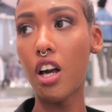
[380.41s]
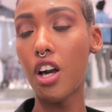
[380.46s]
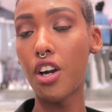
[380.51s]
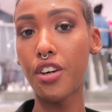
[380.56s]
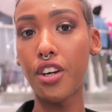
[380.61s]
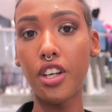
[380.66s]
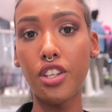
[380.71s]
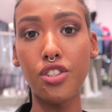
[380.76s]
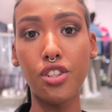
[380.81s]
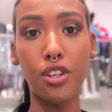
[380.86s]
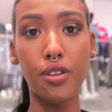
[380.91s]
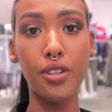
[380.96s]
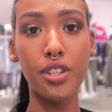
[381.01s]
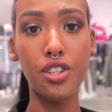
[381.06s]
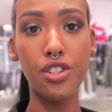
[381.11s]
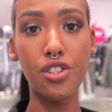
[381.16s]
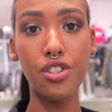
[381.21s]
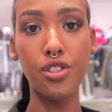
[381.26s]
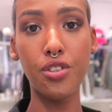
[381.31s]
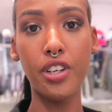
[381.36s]
Okay, so we're
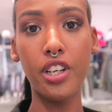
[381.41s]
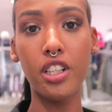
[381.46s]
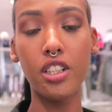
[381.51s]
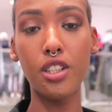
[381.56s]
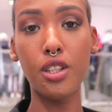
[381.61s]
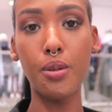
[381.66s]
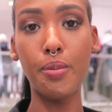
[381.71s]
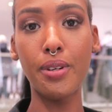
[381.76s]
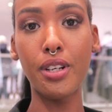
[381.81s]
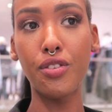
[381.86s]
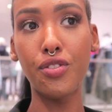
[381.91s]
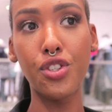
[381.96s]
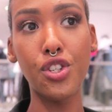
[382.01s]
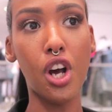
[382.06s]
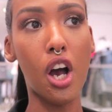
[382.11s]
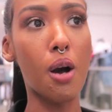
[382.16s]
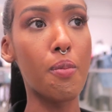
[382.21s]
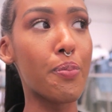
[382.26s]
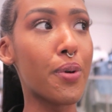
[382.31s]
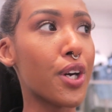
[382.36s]
just doing a little bit of
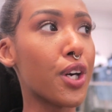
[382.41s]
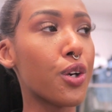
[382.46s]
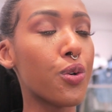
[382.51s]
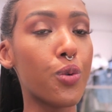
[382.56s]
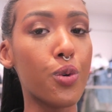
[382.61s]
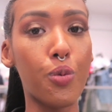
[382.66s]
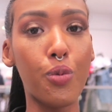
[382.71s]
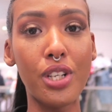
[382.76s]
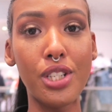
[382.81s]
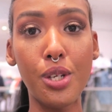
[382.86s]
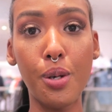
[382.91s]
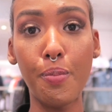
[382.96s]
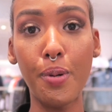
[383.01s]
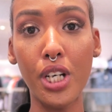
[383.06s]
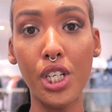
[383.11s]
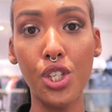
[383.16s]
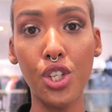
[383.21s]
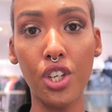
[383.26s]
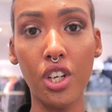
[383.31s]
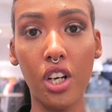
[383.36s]
shopping. We went to
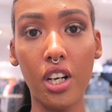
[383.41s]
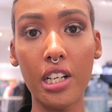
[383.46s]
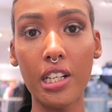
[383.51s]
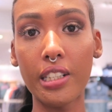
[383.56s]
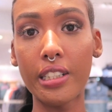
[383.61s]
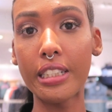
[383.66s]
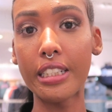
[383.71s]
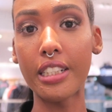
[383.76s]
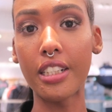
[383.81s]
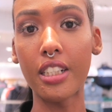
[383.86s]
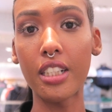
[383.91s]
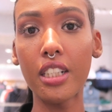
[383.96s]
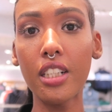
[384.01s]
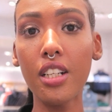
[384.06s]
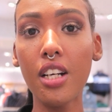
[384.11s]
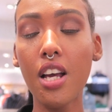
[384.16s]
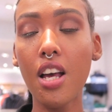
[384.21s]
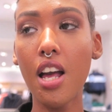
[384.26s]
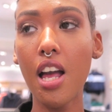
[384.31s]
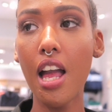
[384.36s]
Bershka earlier,
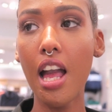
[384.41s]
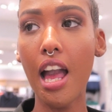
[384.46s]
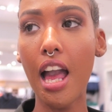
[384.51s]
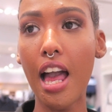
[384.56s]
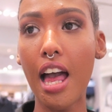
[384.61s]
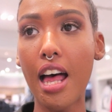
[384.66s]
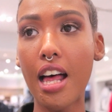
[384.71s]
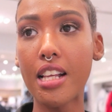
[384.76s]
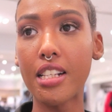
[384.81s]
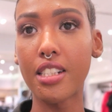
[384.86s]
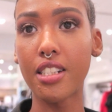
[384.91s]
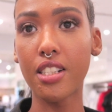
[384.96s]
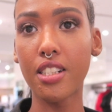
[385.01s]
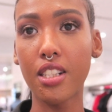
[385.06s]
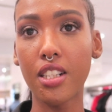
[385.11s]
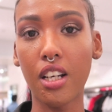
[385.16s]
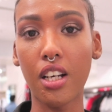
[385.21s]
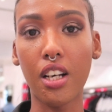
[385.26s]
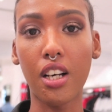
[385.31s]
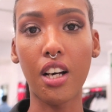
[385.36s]

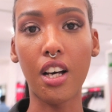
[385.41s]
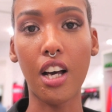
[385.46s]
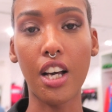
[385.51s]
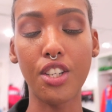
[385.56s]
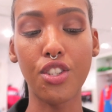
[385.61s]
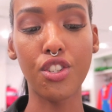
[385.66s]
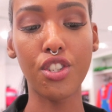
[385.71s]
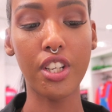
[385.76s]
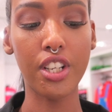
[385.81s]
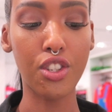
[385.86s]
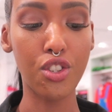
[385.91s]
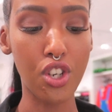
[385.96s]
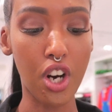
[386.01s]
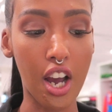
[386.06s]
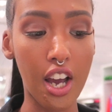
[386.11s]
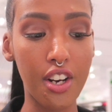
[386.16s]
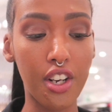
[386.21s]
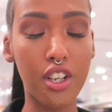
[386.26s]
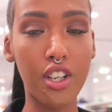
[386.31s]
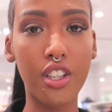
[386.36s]
and I just like
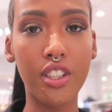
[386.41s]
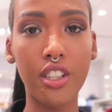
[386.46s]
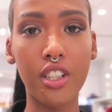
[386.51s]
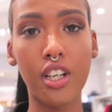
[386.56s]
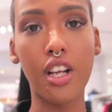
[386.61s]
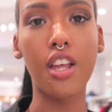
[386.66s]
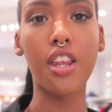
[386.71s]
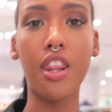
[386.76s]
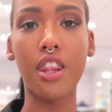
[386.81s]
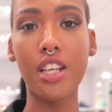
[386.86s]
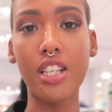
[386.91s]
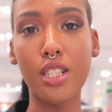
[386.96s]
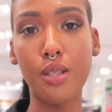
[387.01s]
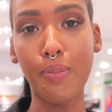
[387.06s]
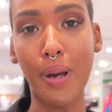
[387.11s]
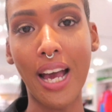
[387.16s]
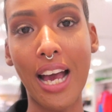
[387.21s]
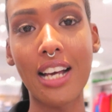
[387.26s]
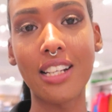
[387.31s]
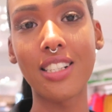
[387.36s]
tried on these
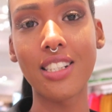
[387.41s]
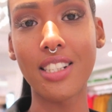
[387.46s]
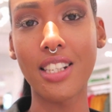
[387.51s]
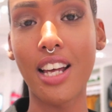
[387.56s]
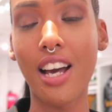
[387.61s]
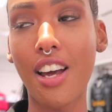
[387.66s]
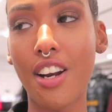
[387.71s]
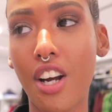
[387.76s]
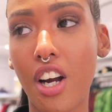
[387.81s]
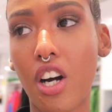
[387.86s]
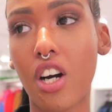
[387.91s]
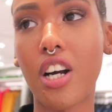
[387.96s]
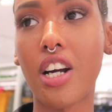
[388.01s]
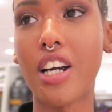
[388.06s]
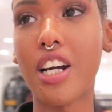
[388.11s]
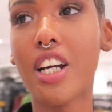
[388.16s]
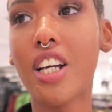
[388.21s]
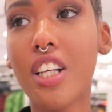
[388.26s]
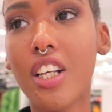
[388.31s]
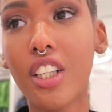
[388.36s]
pants that
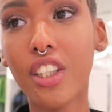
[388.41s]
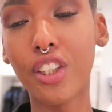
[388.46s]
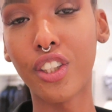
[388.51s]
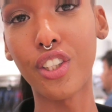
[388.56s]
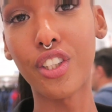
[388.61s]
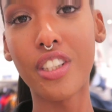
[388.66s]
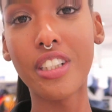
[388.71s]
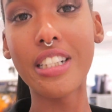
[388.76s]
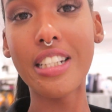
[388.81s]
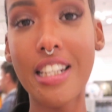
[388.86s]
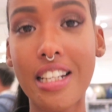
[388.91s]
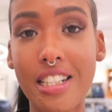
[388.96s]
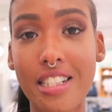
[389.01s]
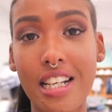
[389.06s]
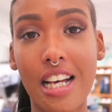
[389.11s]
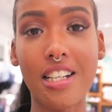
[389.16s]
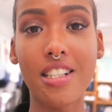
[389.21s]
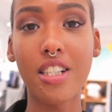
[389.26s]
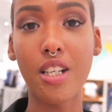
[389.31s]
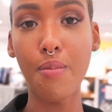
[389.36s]
are literally the
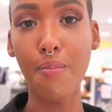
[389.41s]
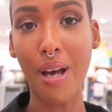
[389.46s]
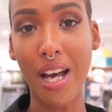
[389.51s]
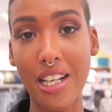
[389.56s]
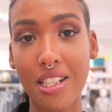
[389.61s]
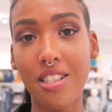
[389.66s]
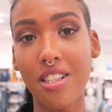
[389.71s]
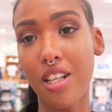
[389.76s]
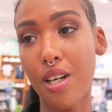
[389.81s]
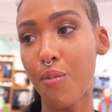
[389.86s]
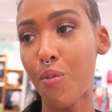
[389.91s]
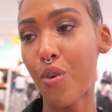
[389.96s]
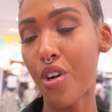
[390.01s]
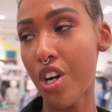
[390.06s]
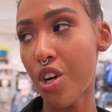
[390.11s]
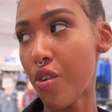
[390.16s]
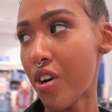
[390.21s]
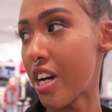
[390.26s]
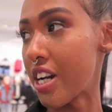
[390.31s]
exact same pants that I'm wearing